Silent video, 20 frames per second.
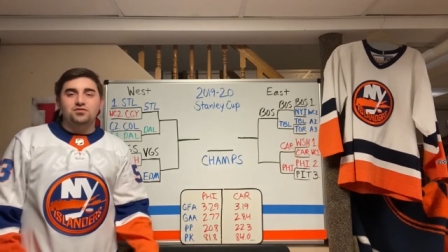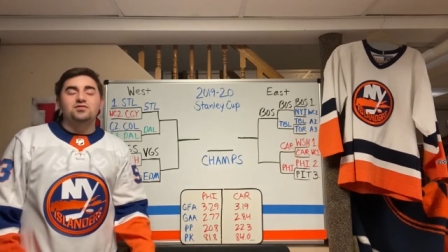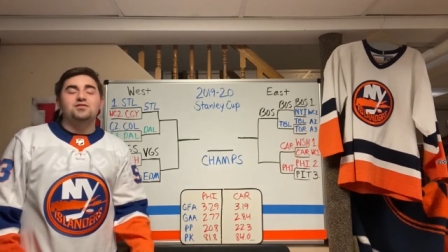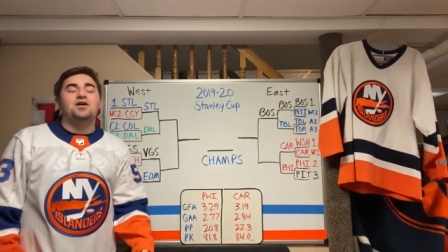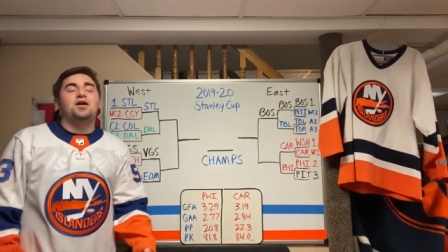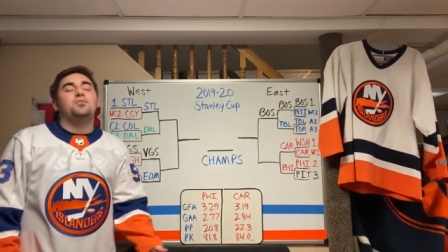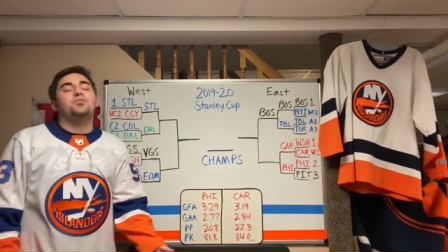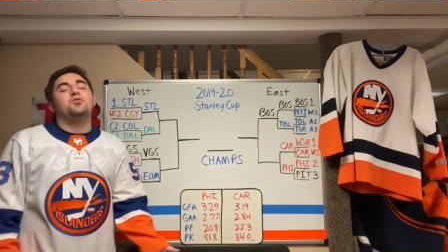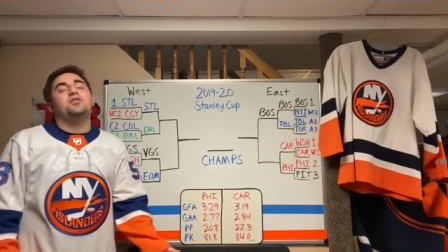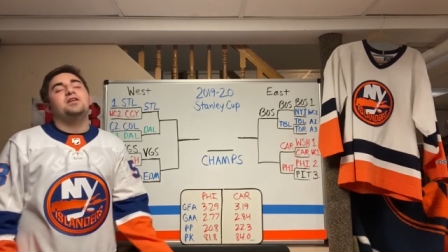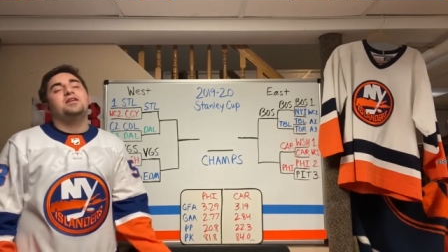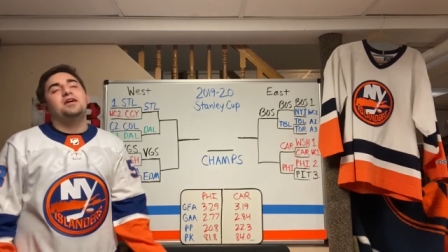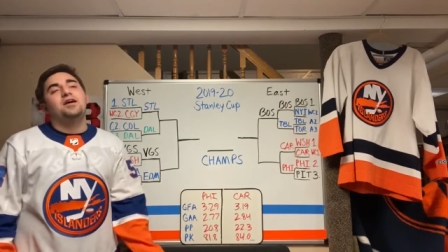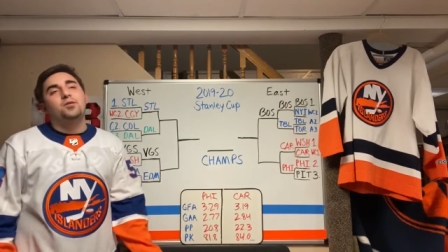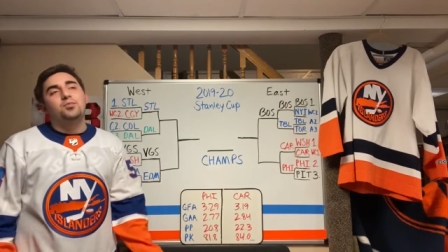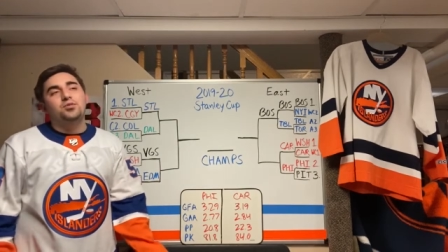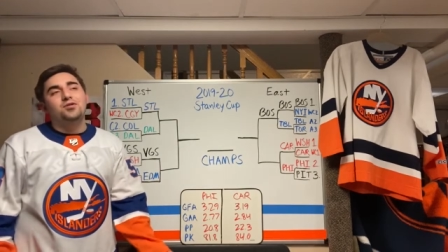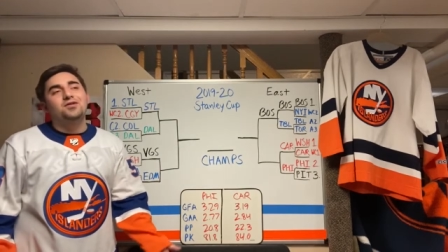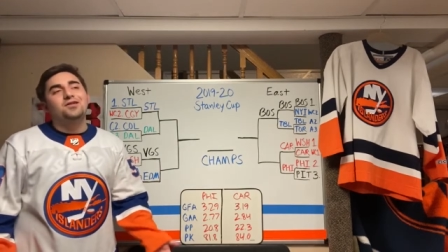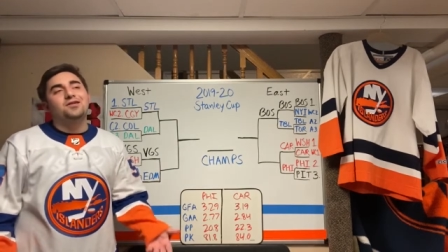uh, not played
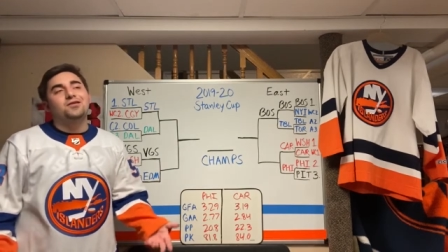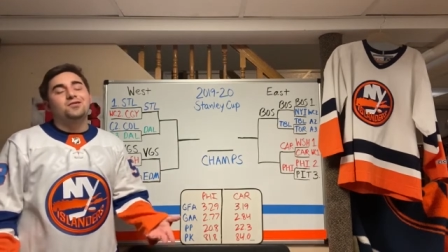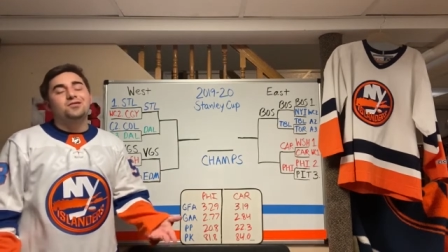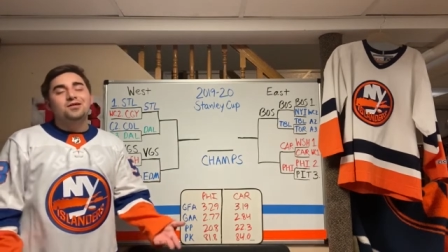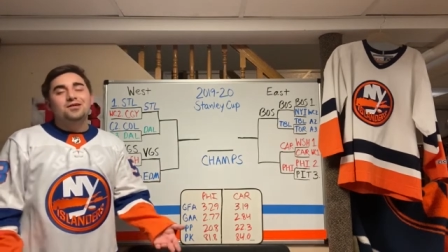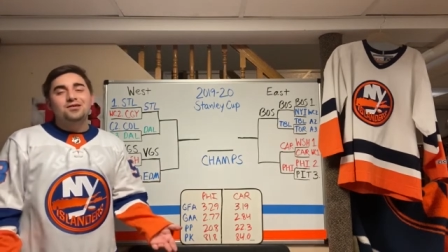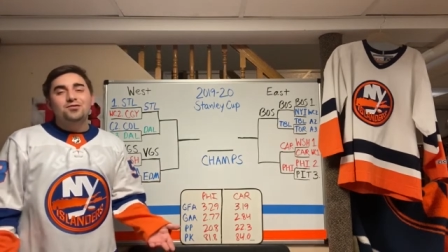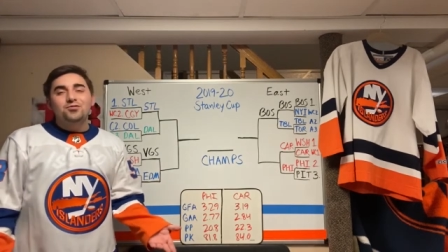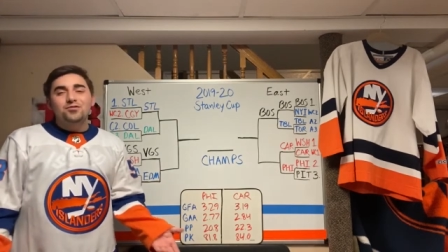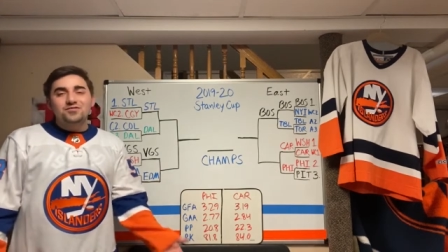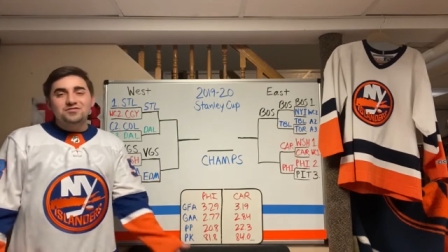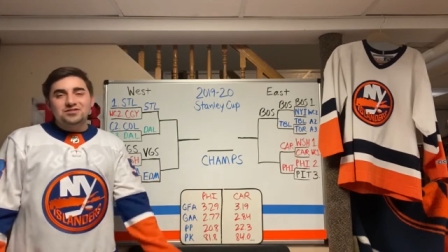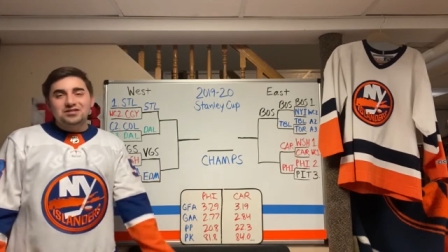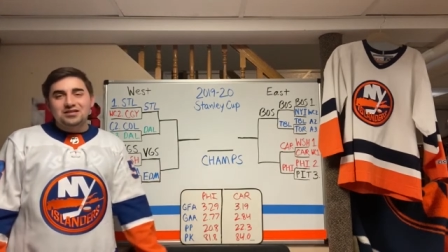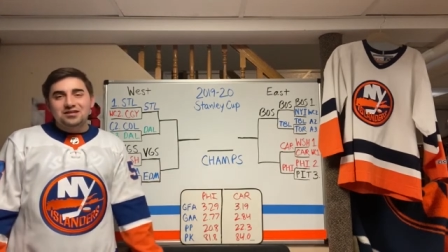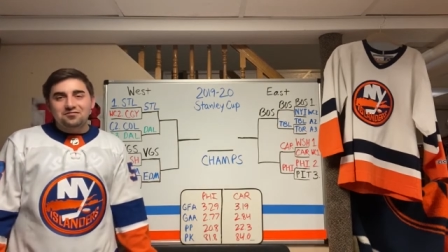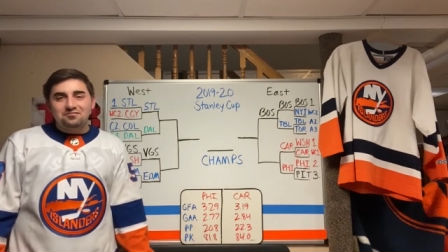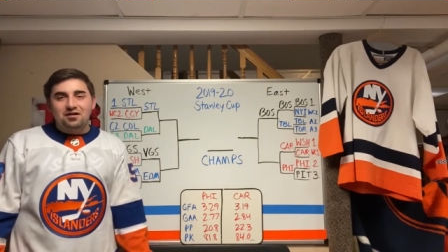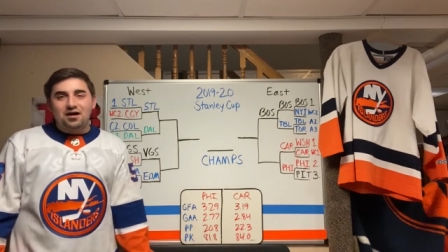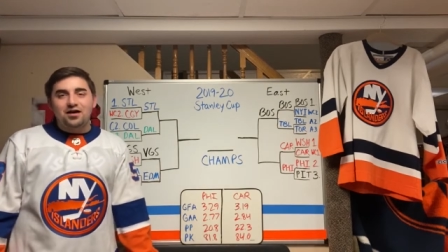out, but you know we've
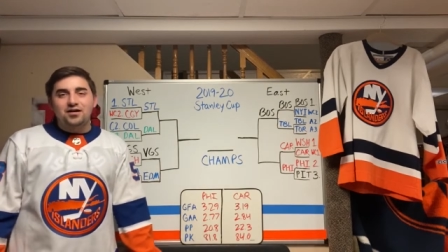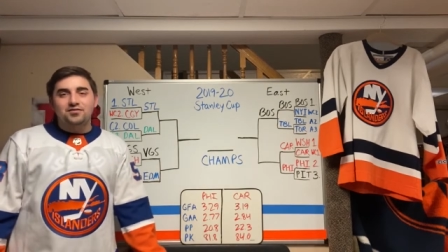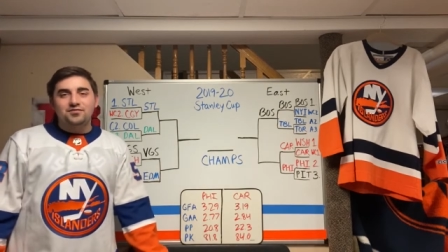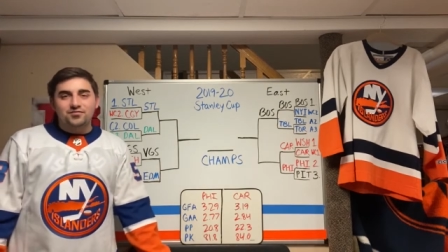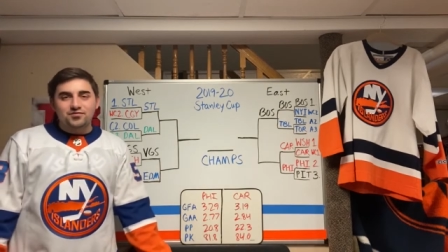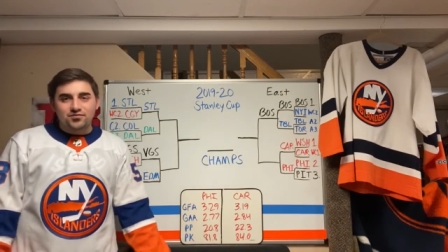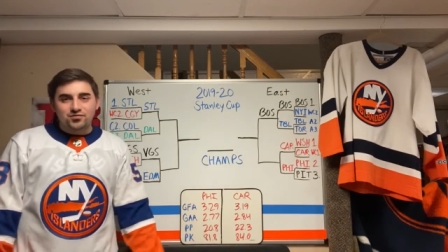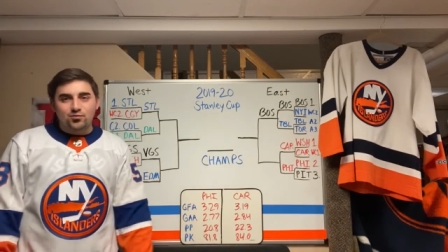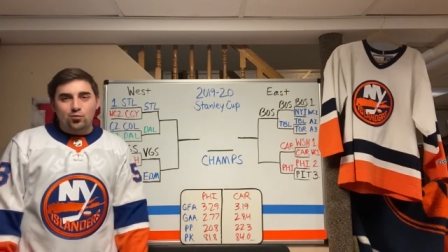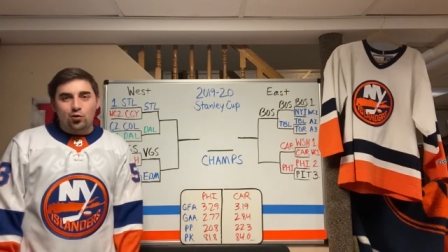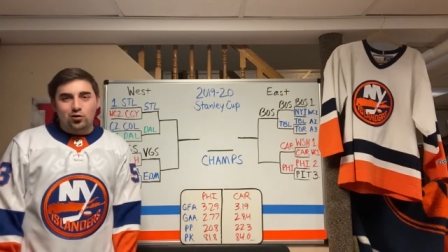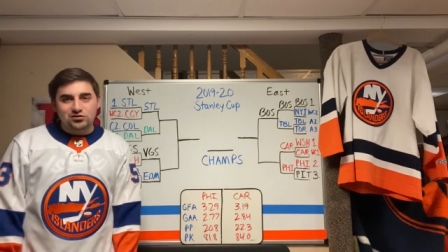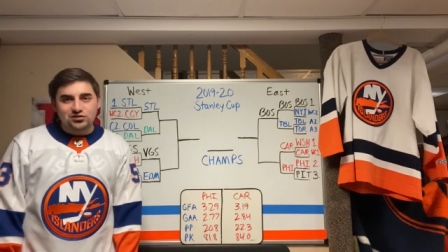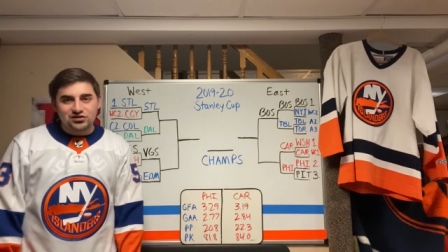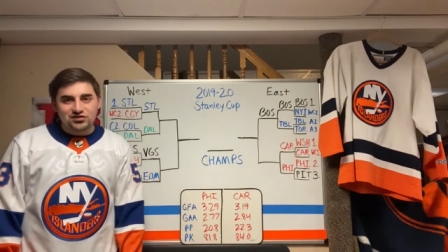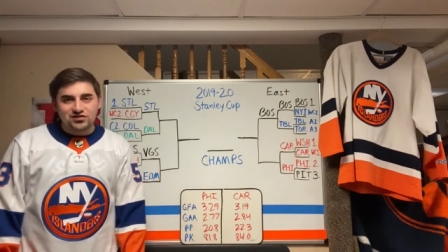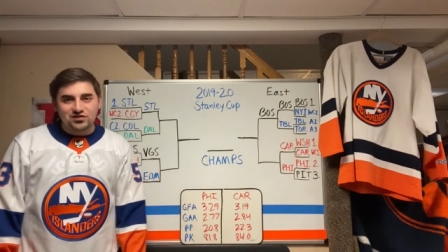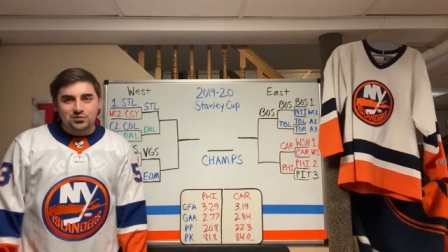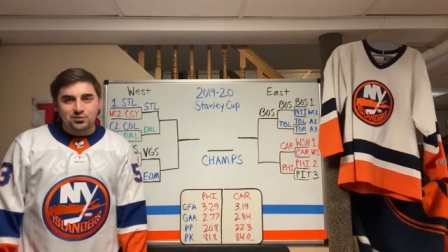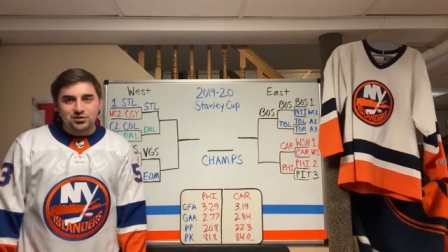seen a lot of
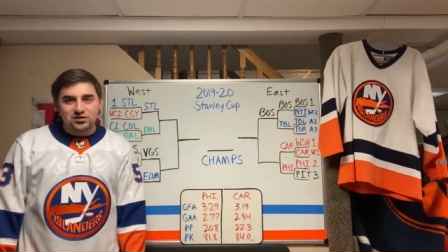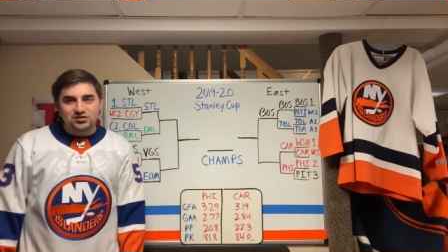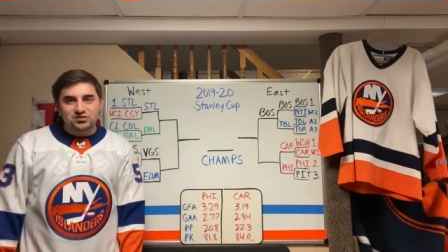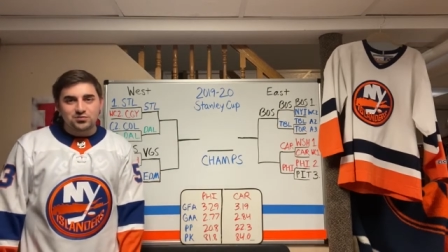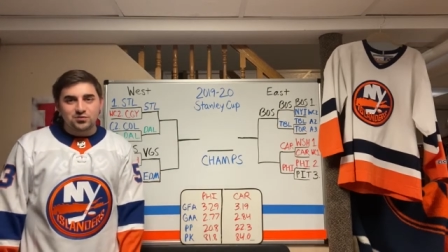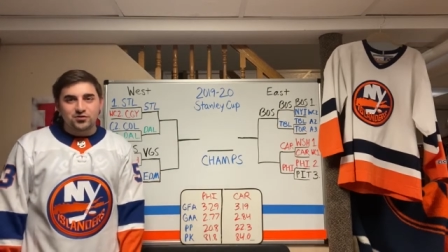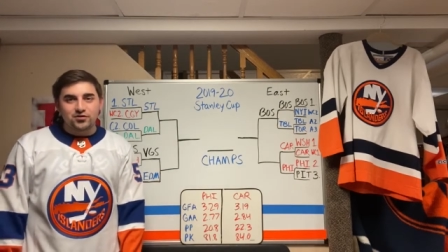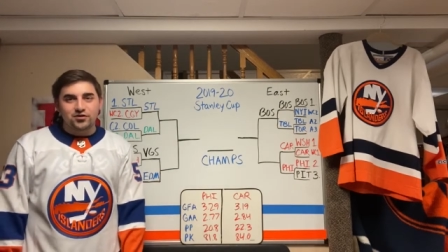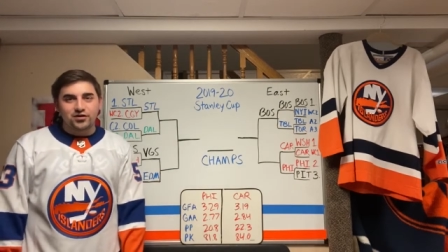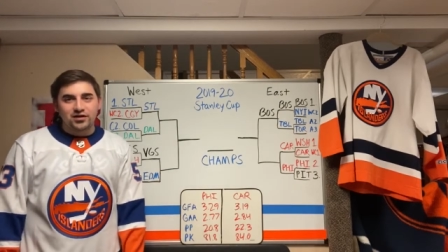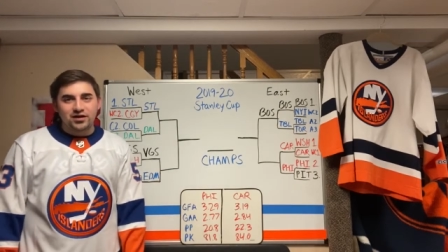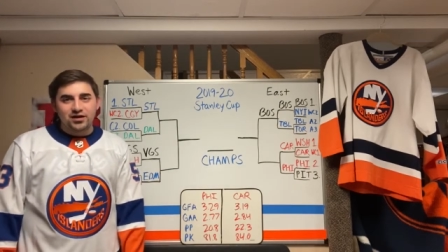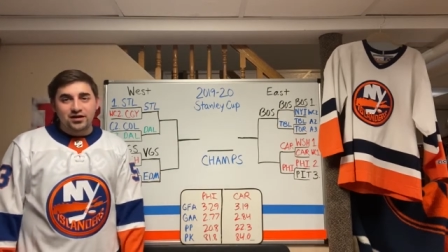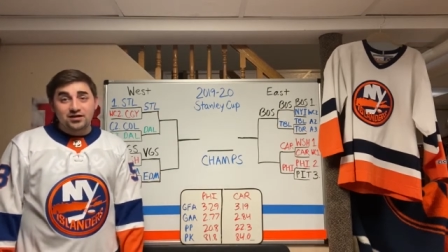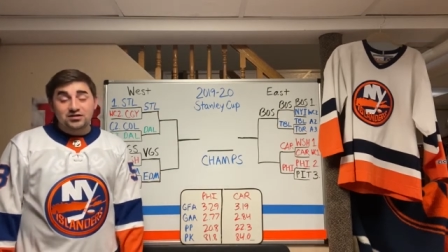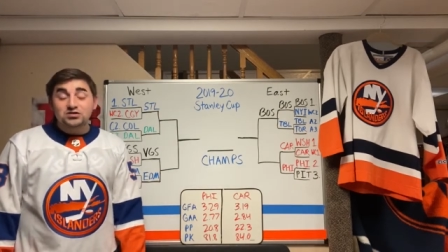Washington Pittsburgh,